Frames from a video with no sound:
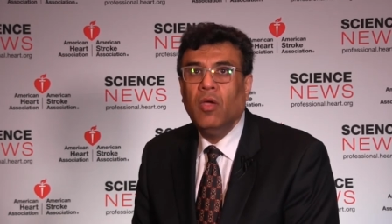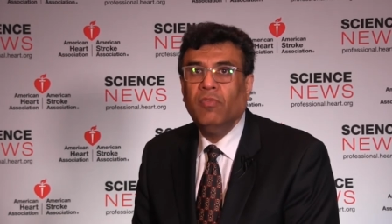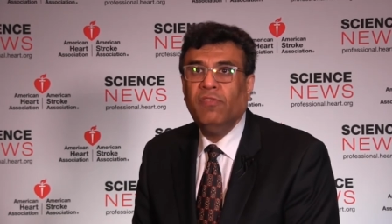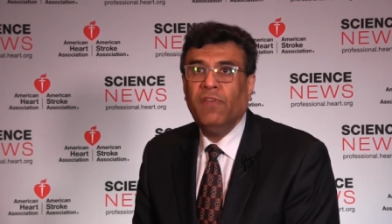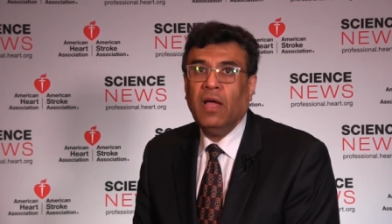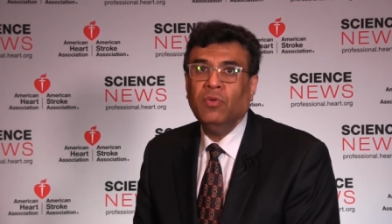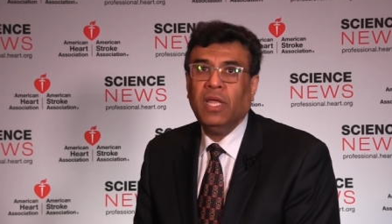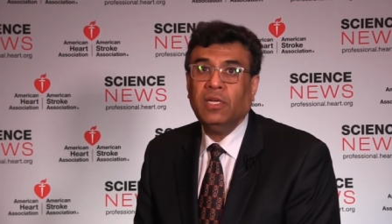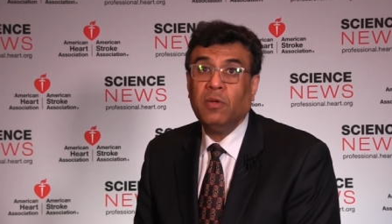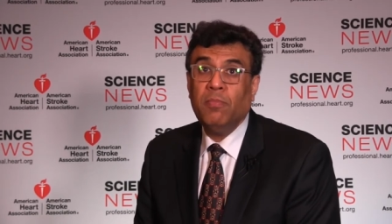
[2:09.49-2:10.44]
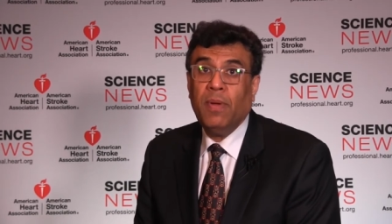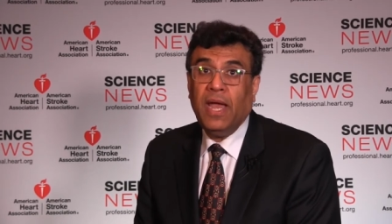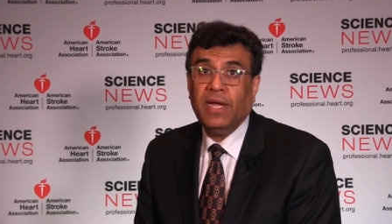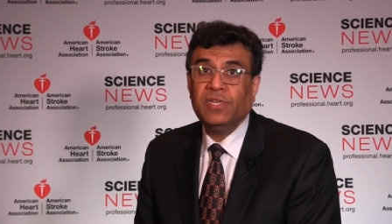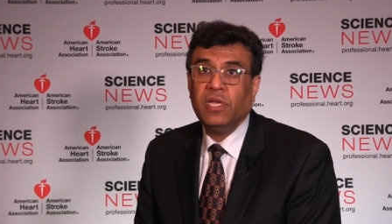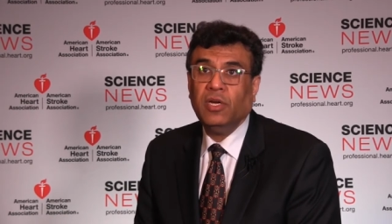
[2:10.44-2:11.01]
We found that
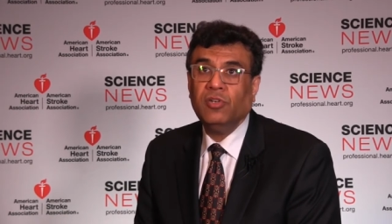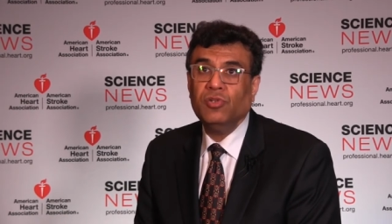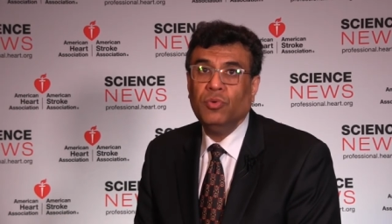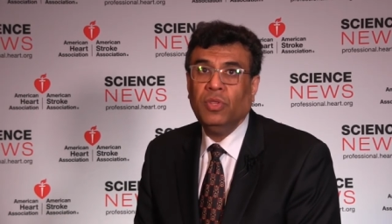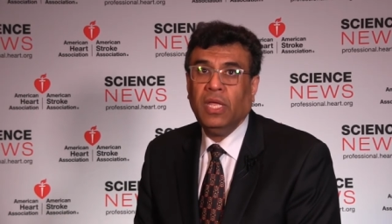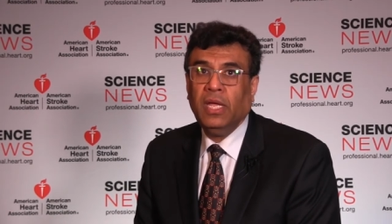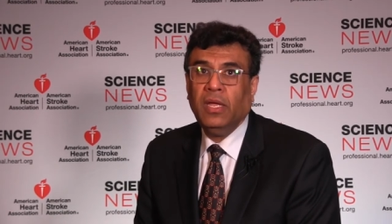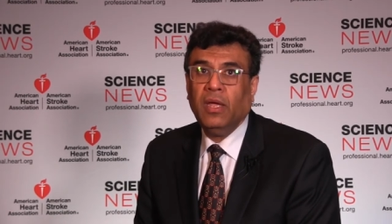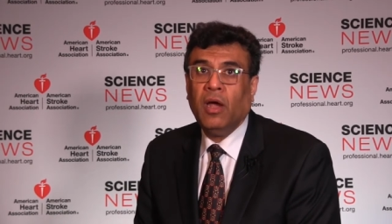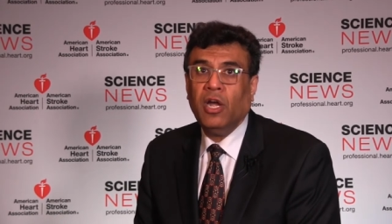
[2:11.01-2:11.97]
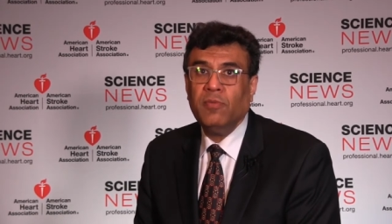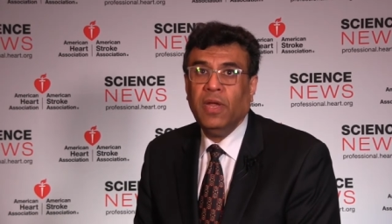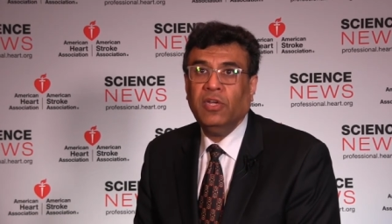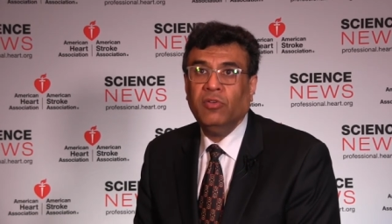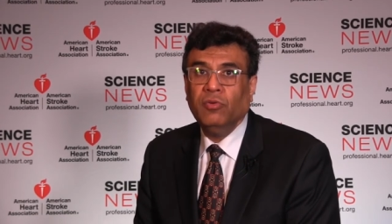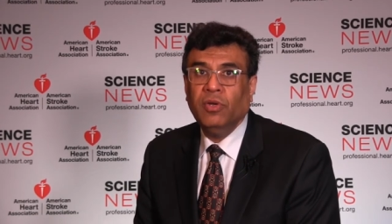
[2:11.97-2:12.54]
compared to the
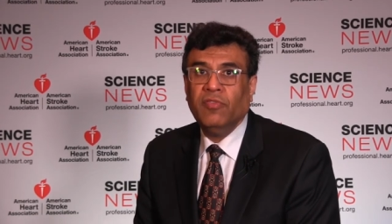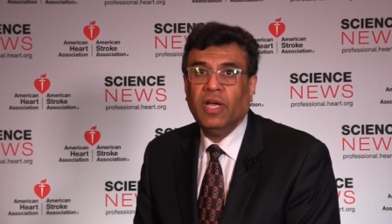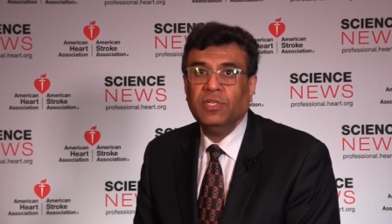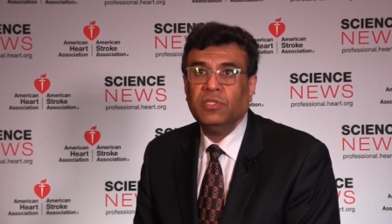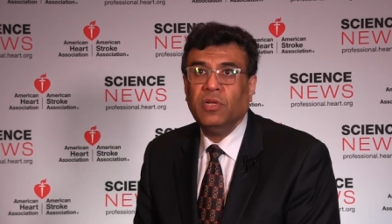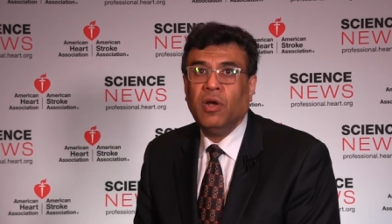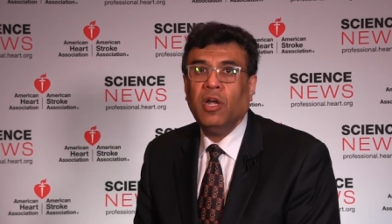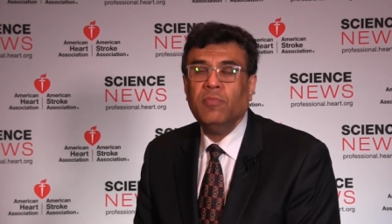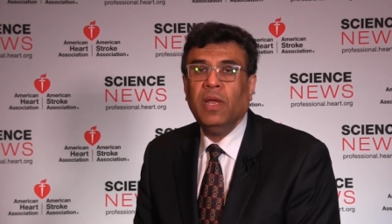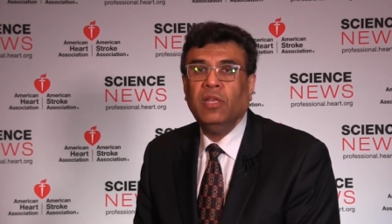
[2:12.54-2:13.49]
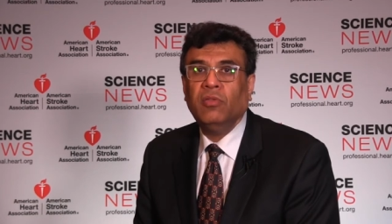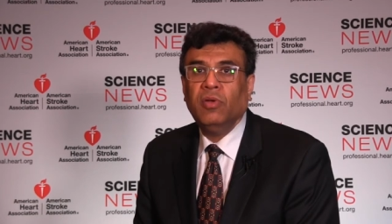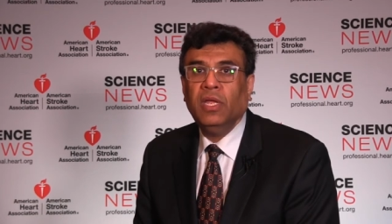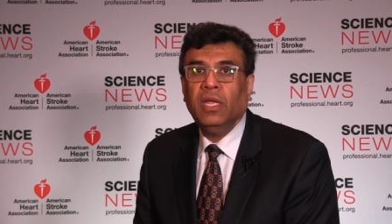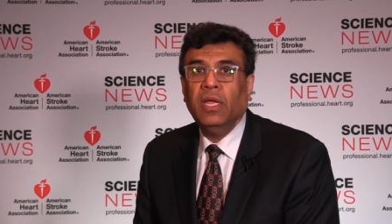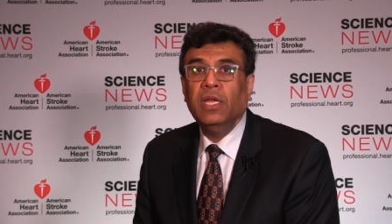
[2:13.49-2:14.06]
HeartMate 2 device, the HeartMate
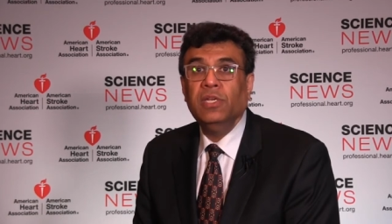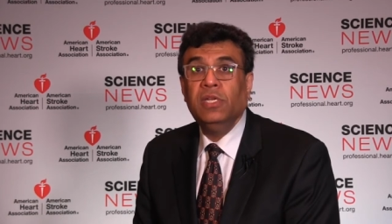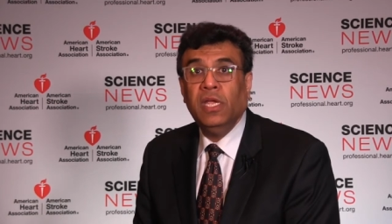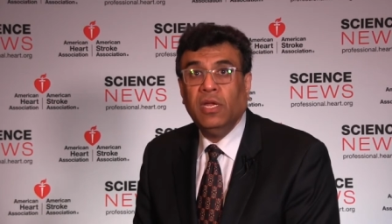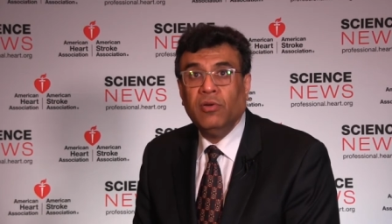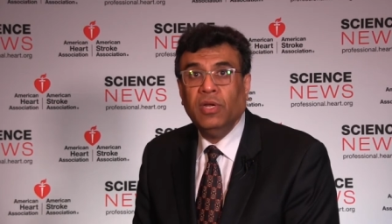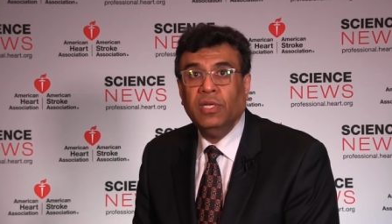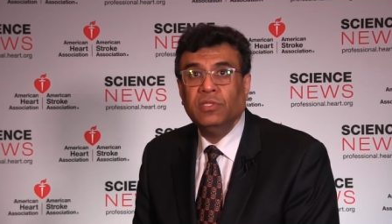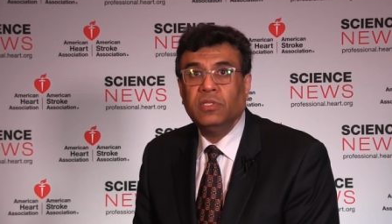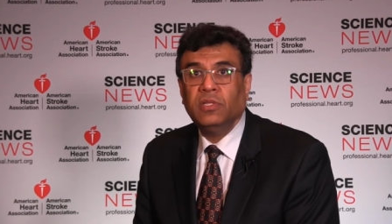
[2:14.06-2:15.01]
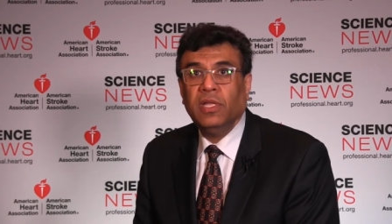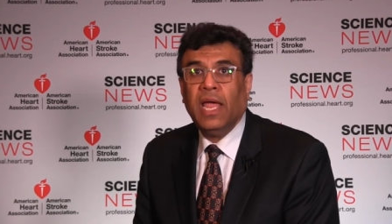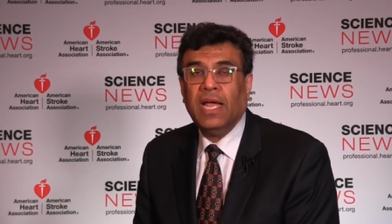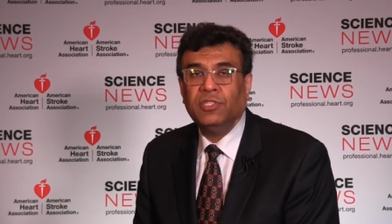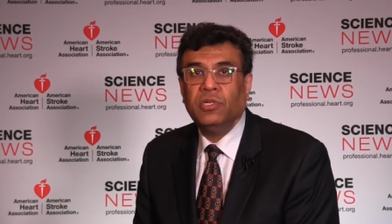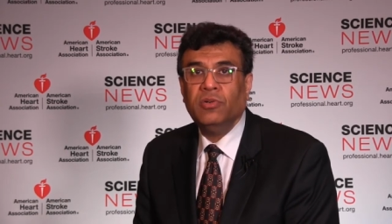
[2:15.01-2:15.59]
3 decreased the
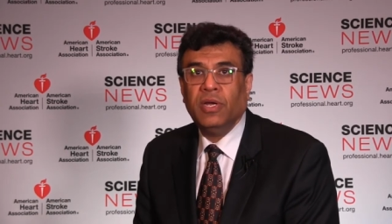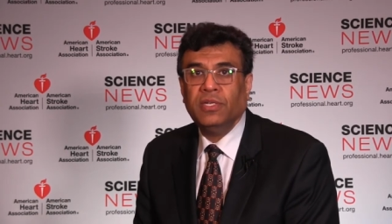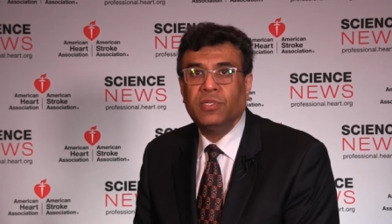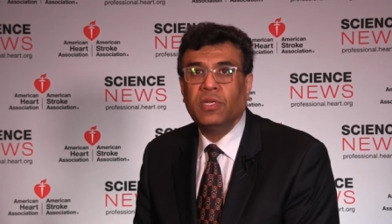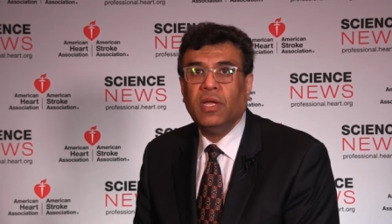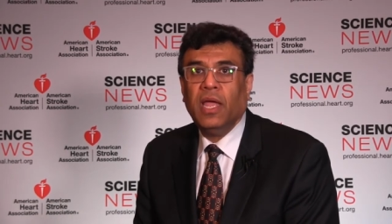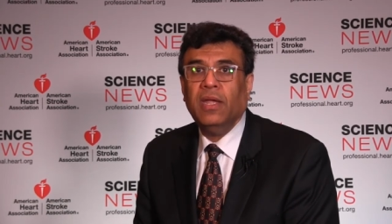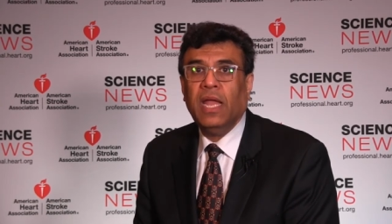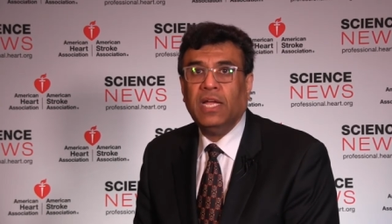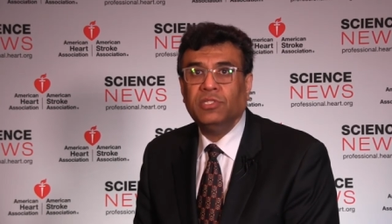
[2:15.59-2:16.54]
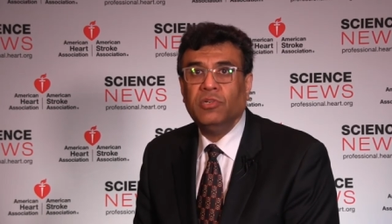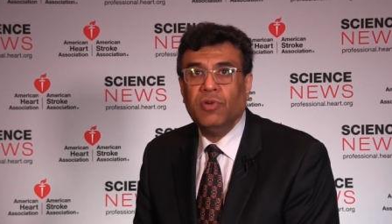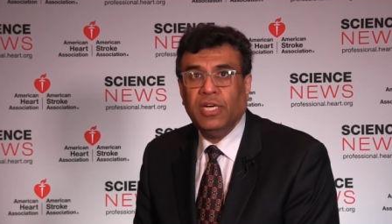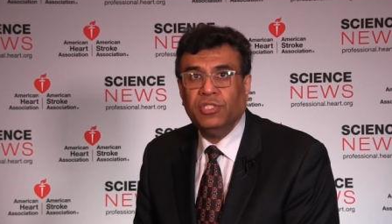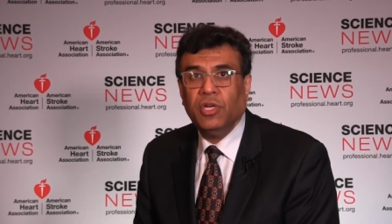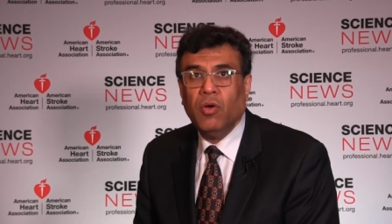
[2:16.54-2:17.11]
hazard risk and hazard
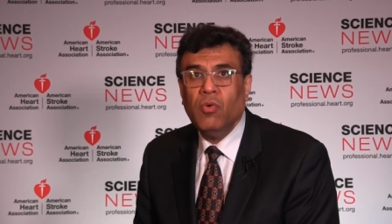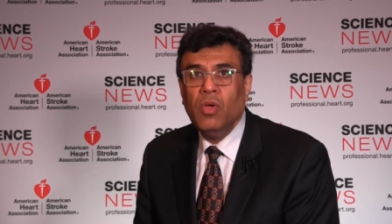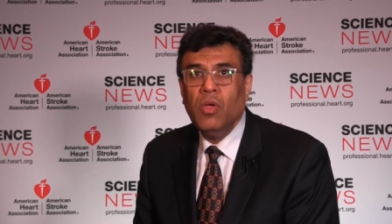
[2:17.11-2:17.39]
ratio